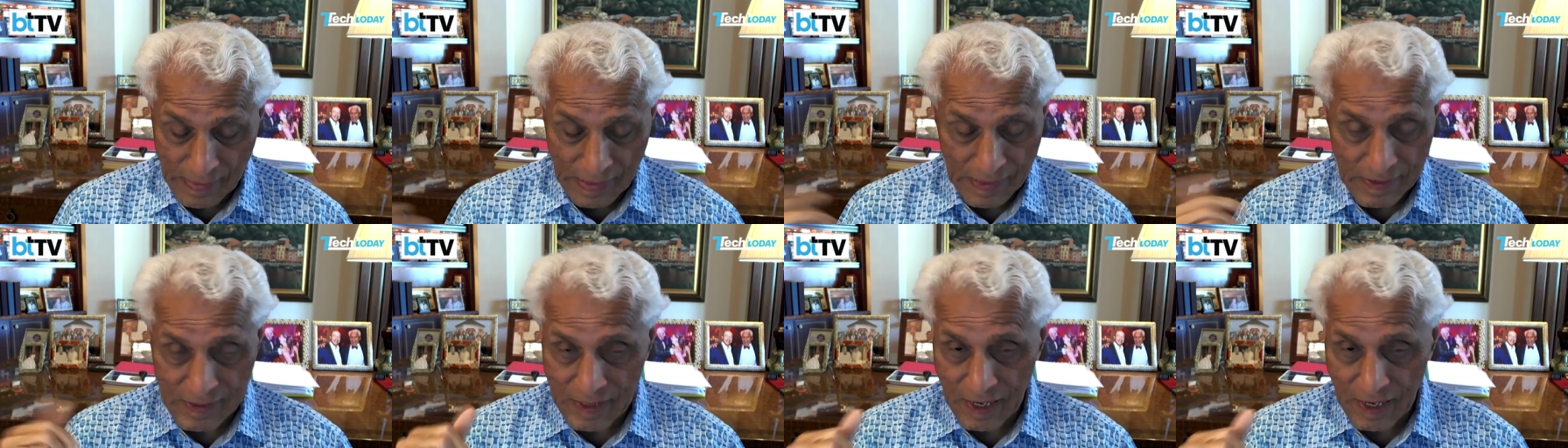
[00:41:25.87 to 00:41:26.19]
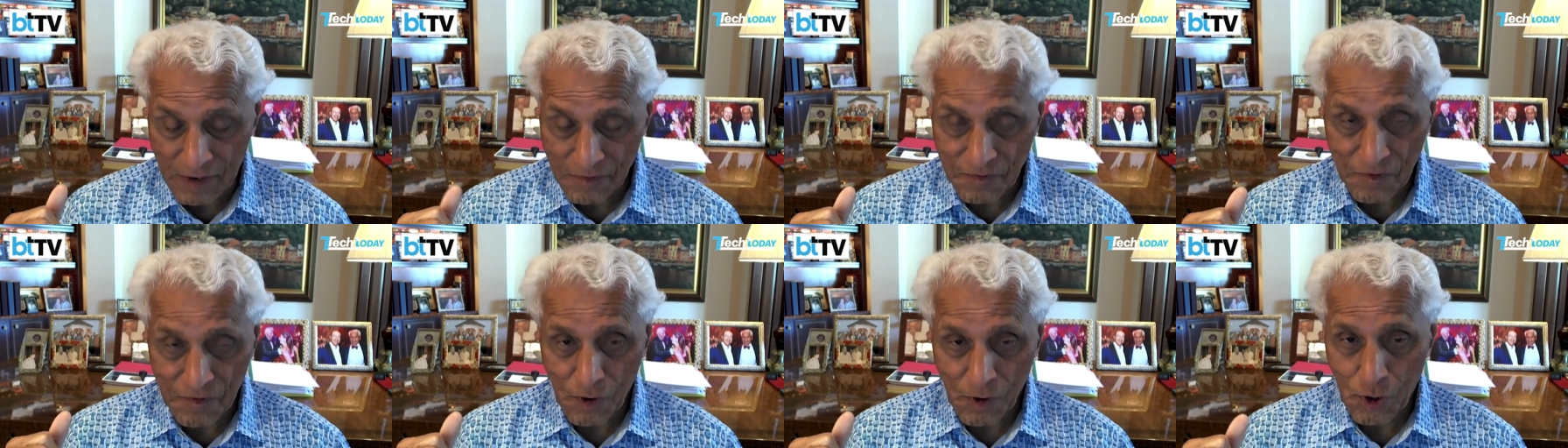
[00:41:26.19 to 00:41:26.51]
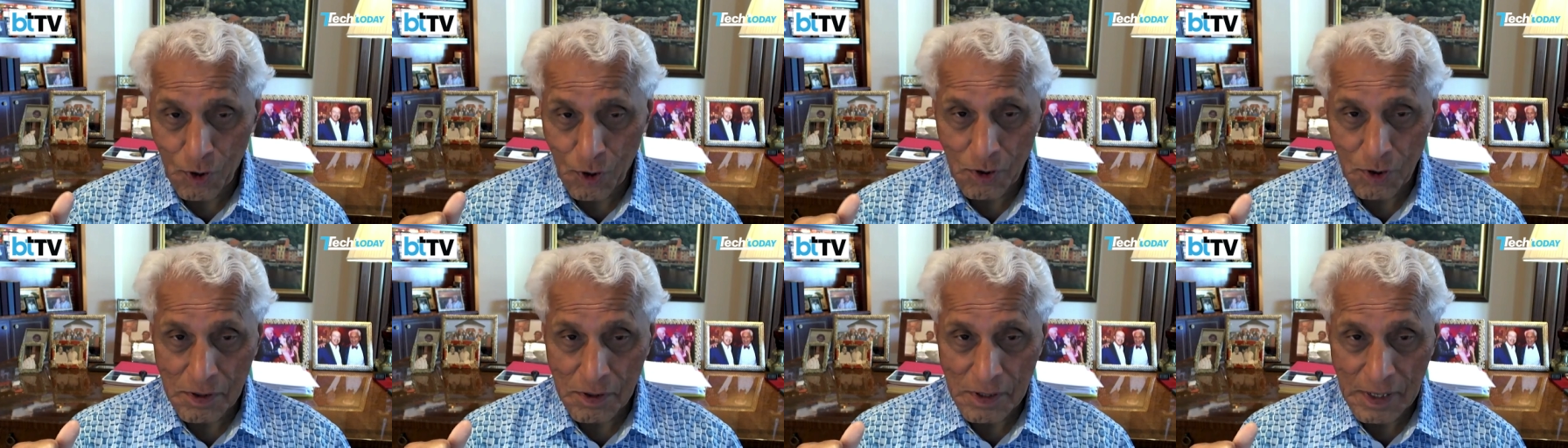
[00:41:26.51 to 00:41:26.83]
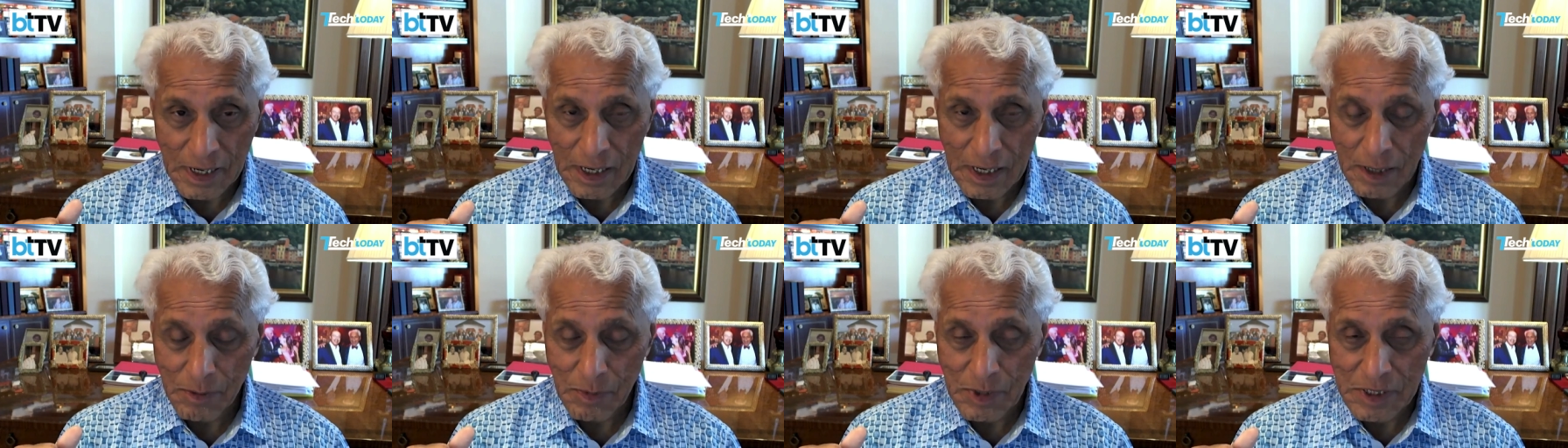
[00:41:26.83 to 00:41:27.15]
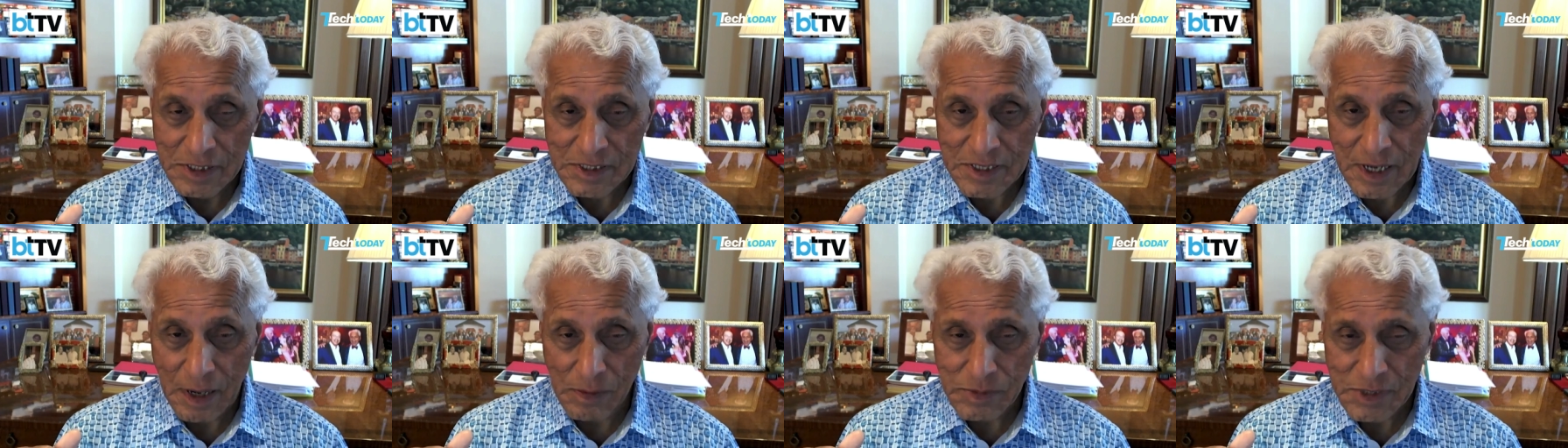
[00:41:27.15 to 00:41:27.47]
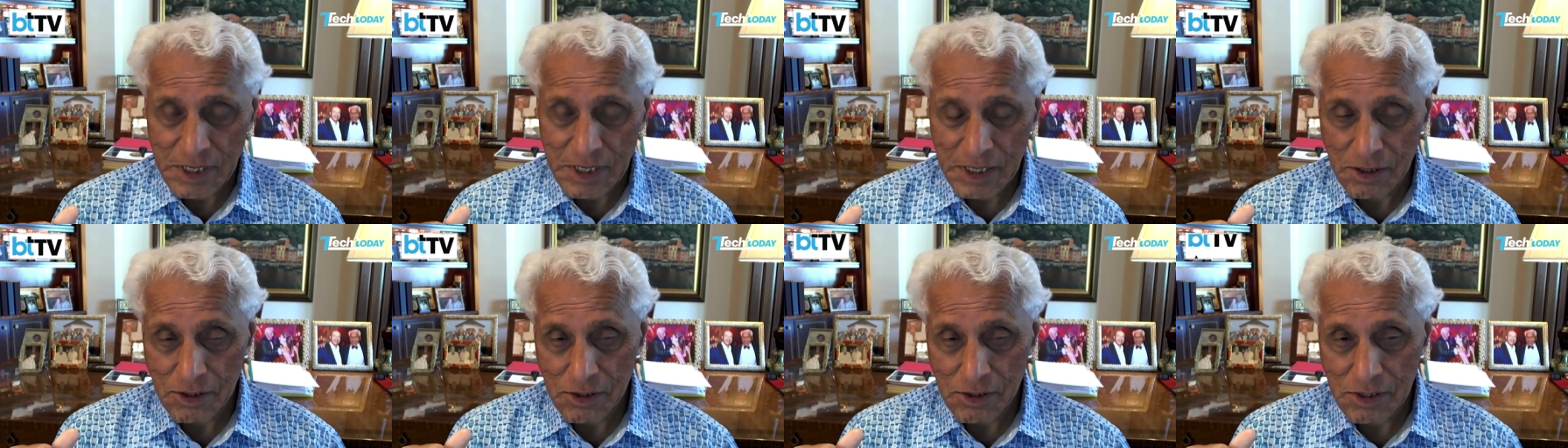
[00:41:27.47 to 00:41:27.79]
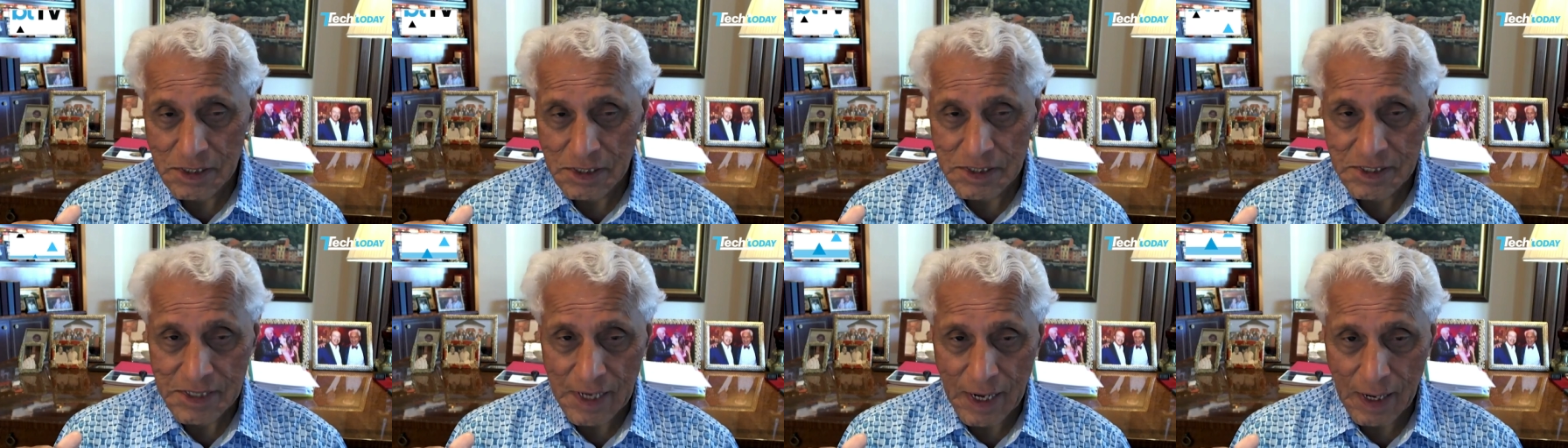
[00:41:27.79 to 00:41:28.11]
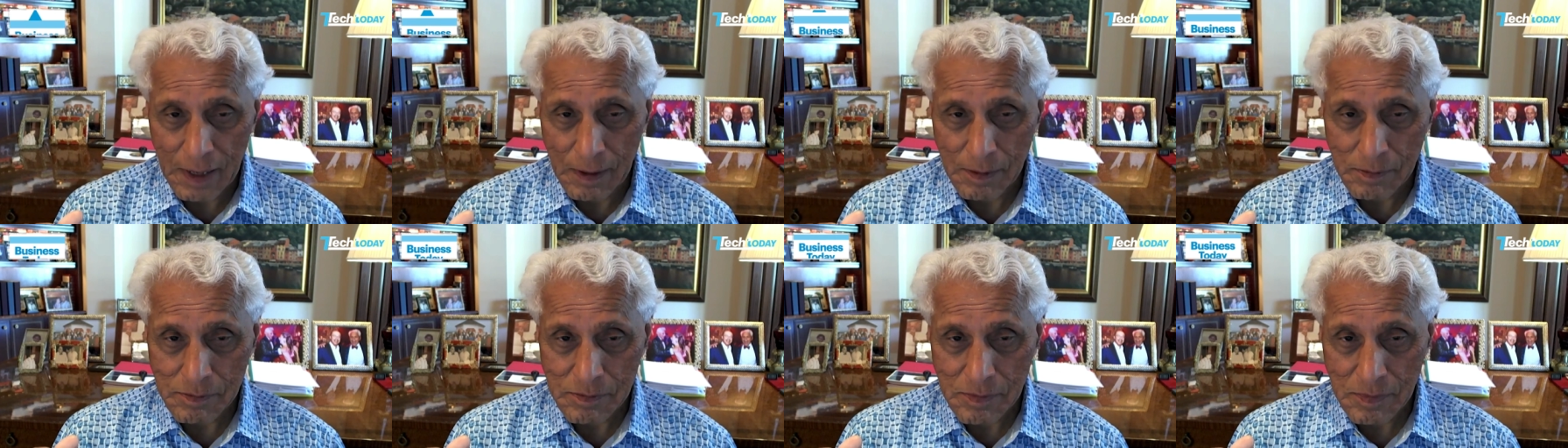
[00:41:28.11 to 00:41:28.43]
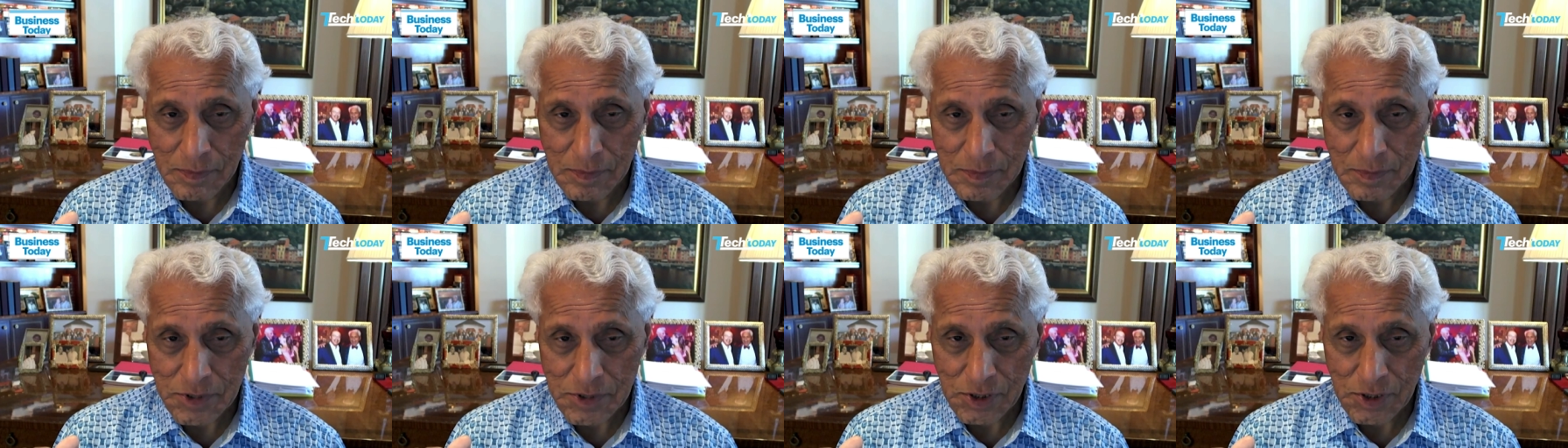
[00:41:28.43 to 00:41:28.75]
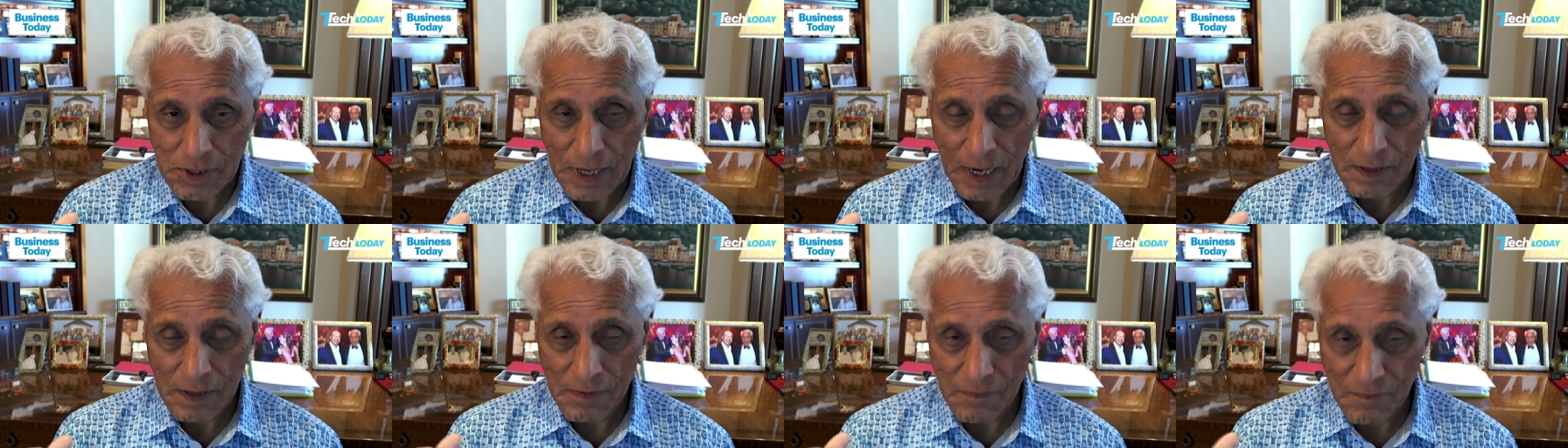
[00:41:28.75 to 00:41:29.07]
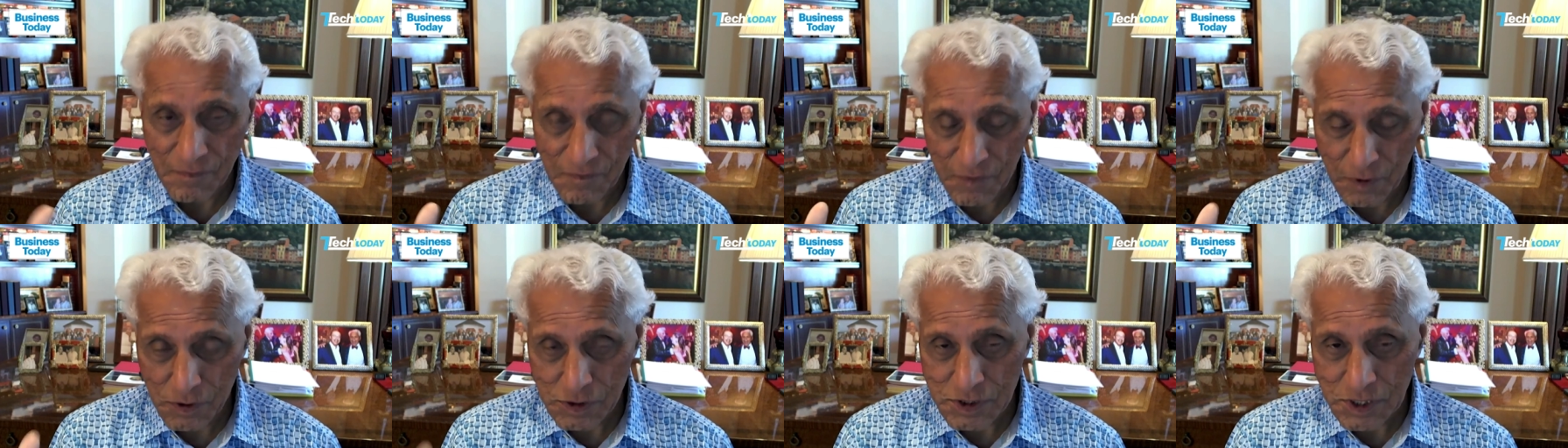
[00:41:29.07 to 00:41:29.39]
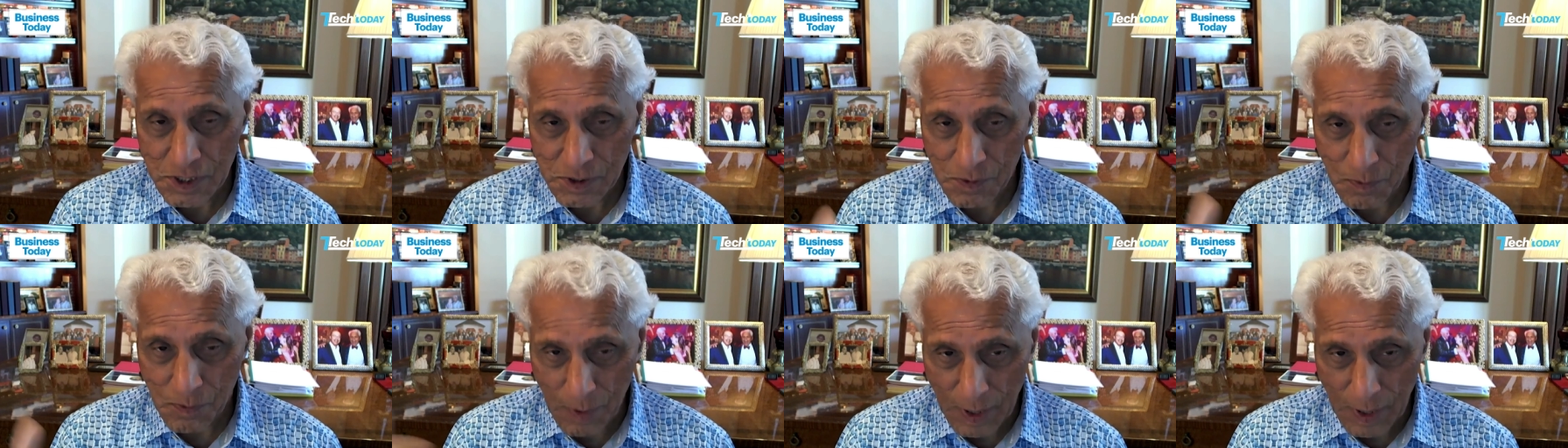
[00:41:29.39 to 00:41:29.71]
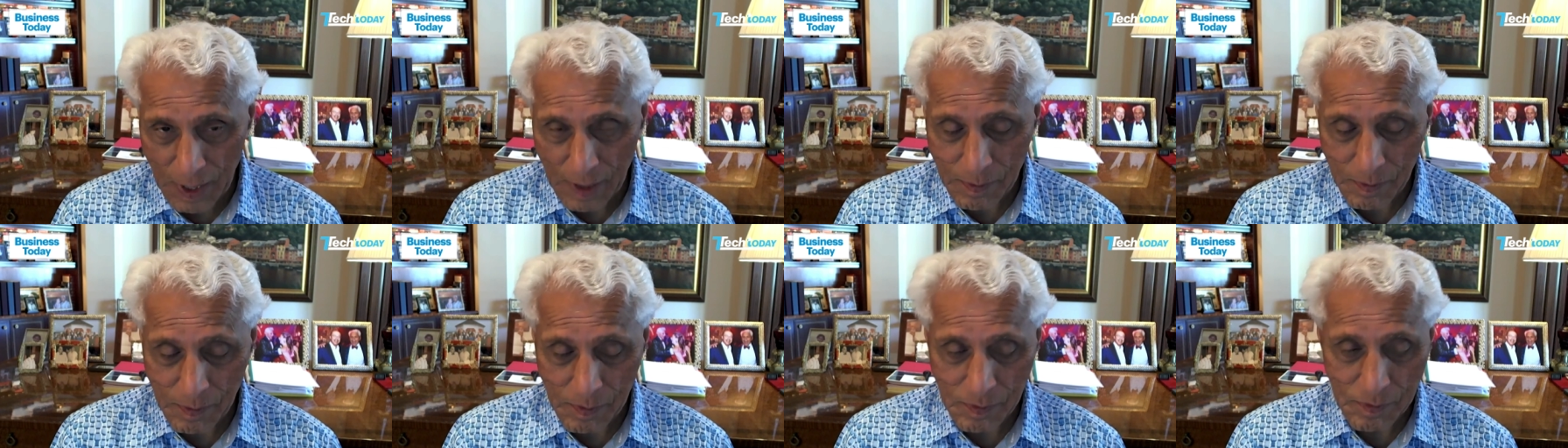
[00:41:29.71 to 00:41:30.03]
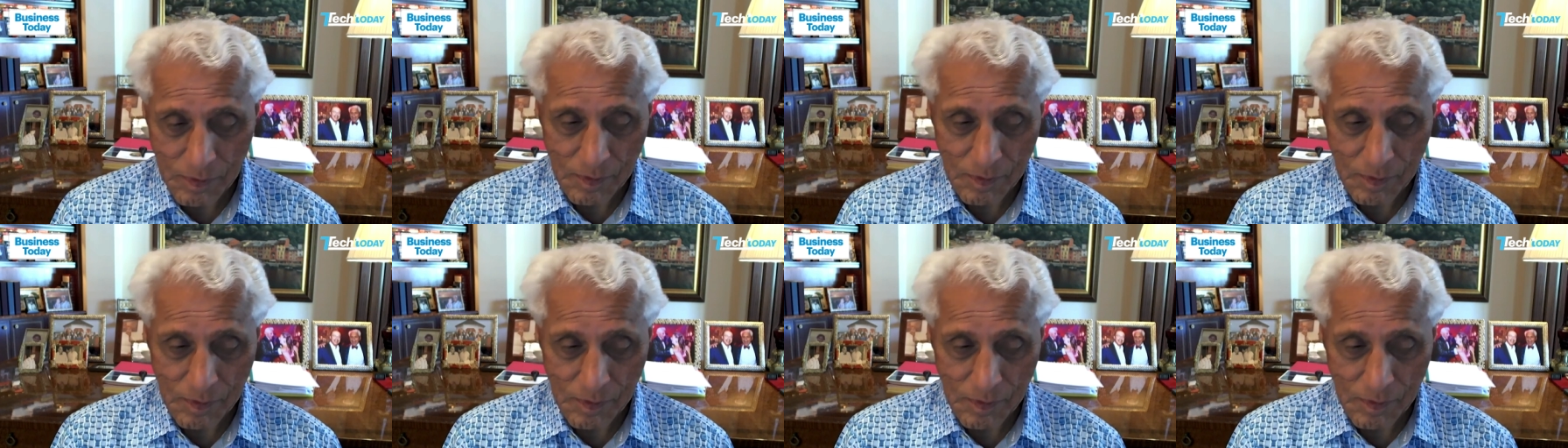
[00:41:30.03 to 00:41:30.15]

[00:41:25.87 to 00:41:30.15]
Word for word: Therefore, it'll be subject to the same, so that future web